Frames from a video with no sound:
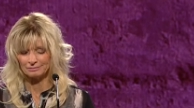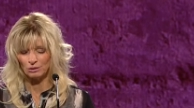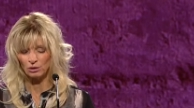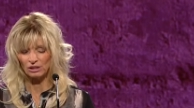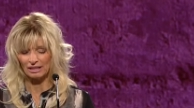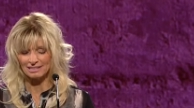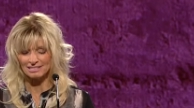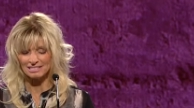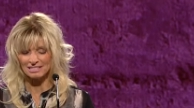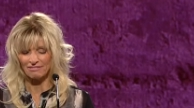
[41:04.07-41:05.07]
Lord,
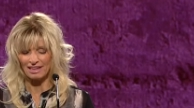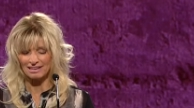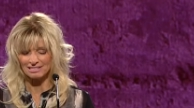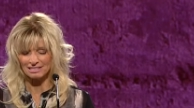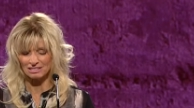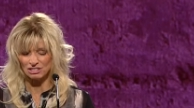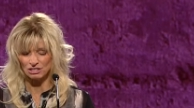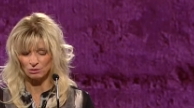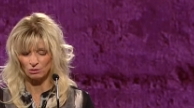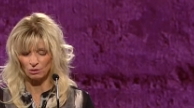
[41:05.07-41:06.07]
cleanse us of that sin
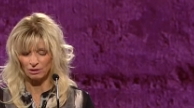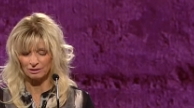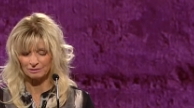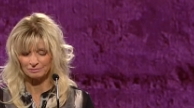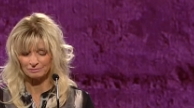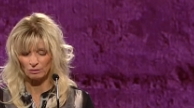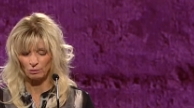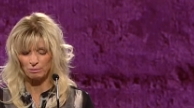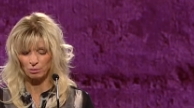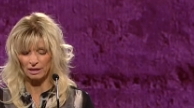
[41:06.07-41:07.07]
too, Lord.
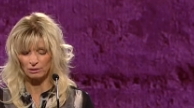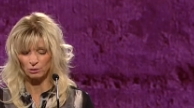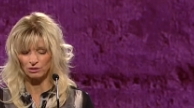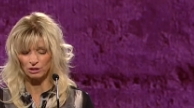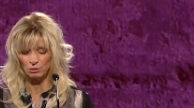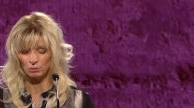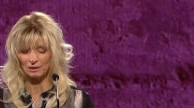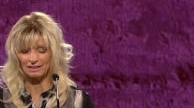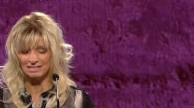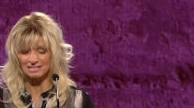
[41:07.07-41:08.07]
We pray, Lord, that you would
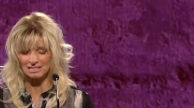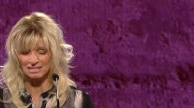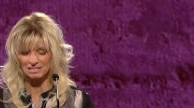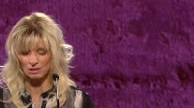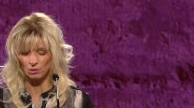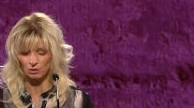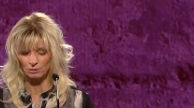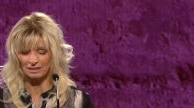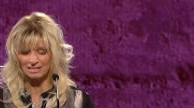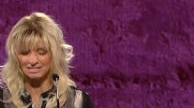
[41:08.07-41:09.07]
release us, Lord.
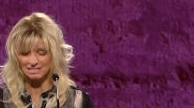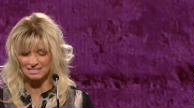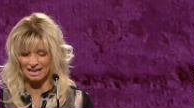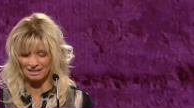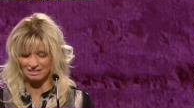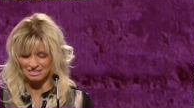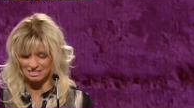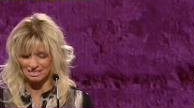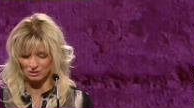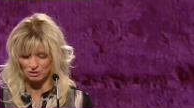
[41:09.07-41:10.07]
Release us out of this
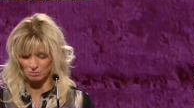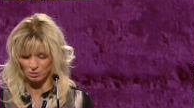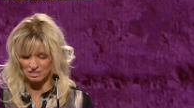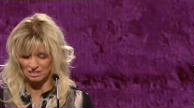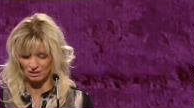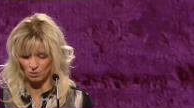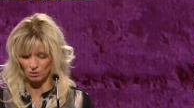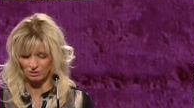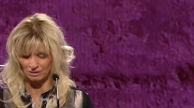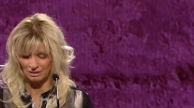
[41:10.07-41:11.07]
debtor's prison,
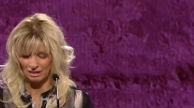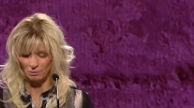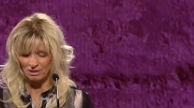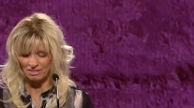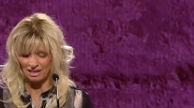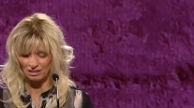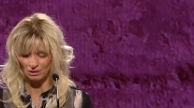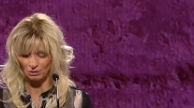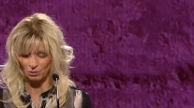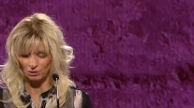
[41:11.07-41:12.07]
Lord. We thank
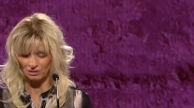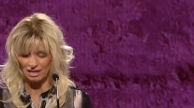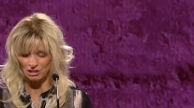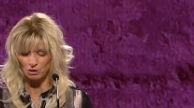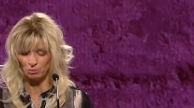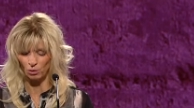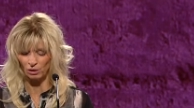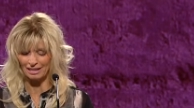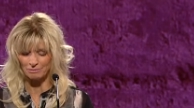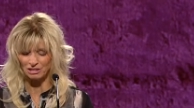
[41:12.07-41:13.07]
you, Lord, that you
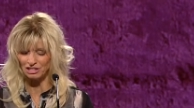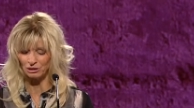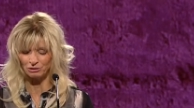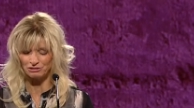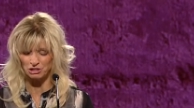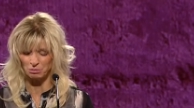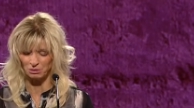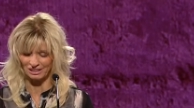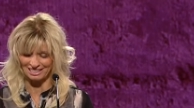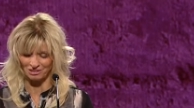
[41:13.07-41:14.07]
proclaim a year of
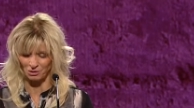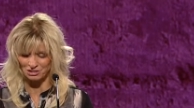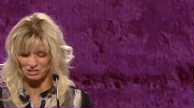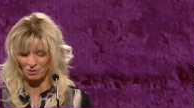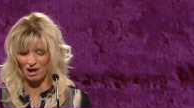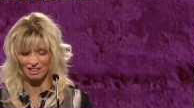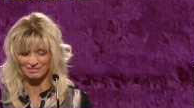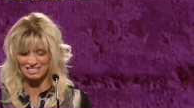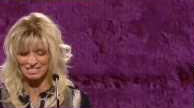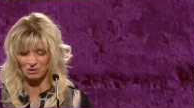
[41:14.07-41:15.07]
jubilee, Lord, to all of
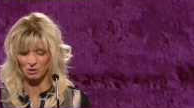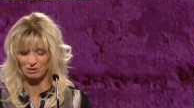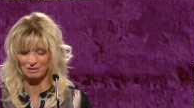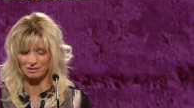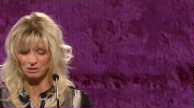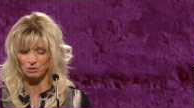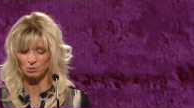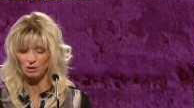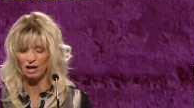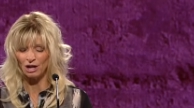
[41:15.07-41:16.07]
us, Lord, that
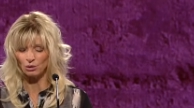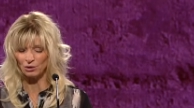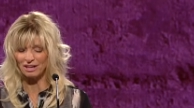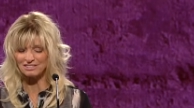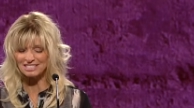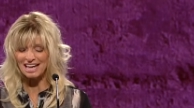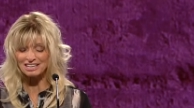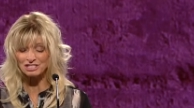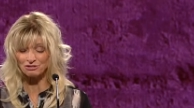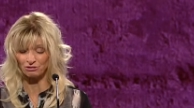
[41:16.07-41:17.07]
you, Lord, have set
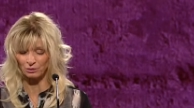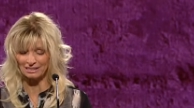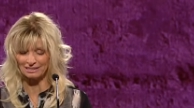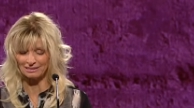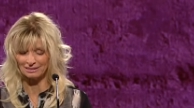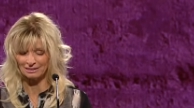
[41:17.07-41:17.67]
us free.